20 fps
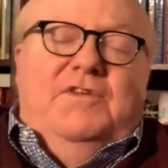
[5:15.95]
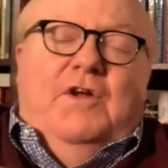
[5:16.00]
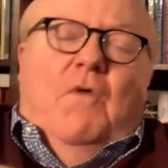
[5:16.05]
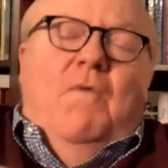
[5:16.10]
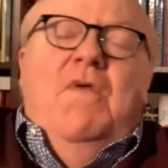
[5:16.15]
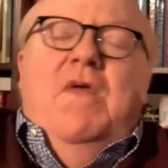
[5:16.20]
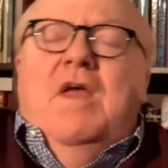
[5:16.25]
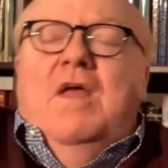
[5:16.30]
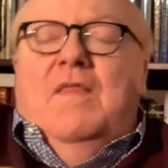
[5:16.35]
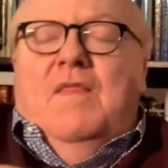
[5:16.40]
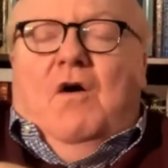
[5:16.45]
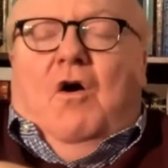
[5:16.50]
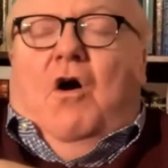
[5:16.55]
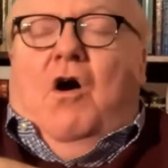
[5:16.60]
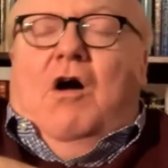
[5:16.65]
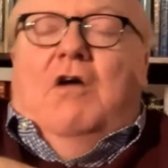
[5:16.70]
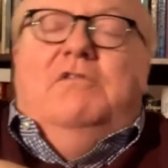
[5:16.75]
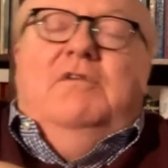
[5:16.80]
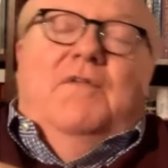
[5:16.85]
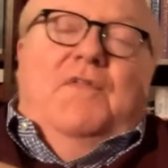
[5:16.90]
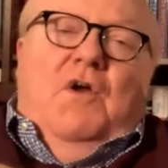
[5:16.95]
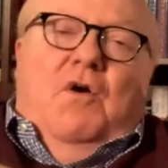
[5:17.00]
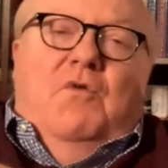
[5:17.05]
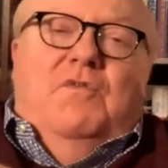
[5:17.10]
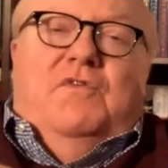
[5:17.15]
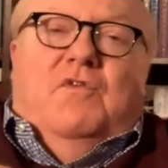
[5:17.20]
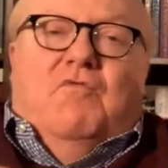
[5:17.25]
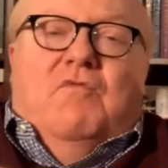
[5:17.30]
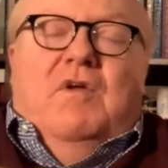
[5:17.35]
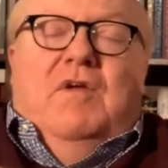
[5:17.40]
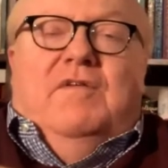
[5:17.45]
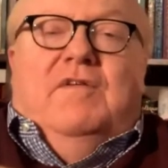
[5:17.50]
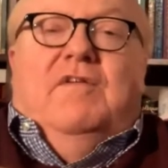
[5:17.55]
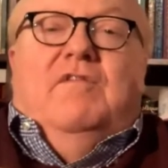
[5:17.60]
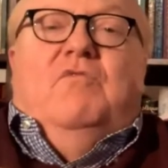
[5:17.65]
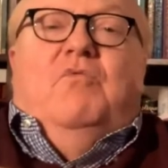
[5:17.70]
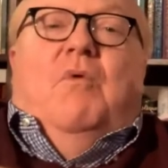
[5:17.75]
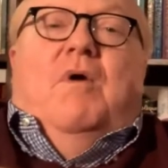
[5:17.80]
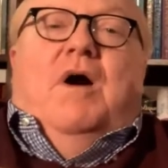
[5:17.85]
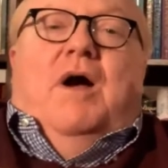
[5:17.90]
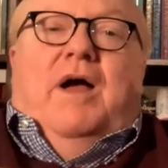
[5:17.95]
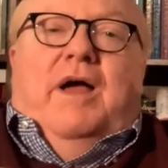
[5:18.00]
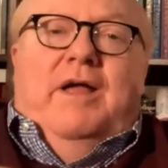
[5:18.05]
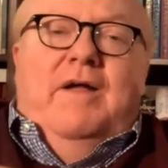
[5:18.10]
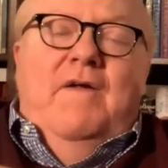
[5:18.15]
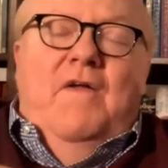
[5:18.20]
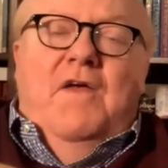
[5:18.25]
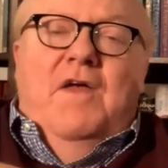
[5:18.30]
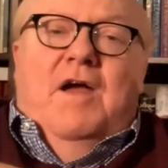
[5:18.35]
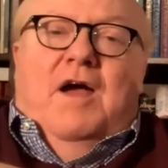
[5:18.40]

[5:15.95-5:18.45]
So all of those are reasons why